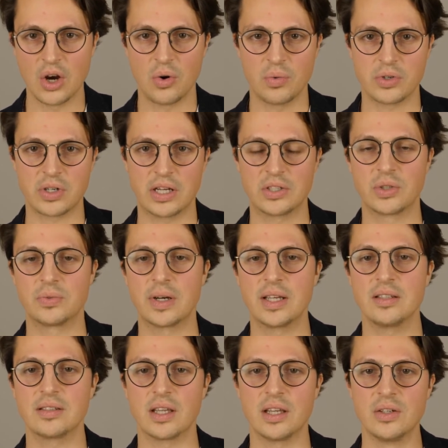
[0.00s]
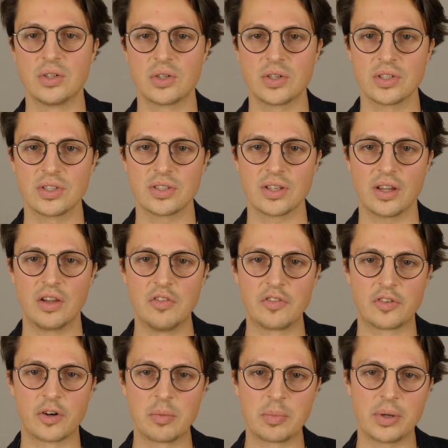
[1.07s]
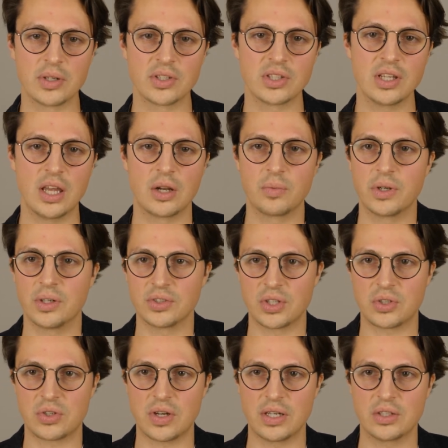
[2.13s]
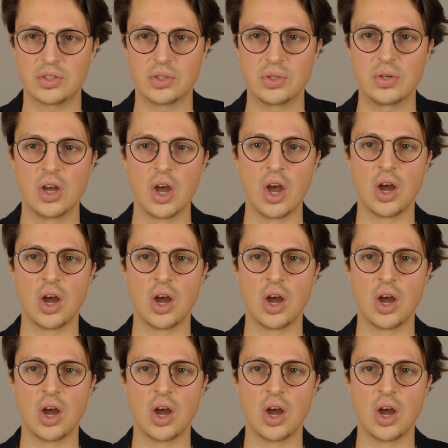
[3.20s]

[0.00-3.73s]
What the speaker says: We try to raise interest in foreign policy, and we also try to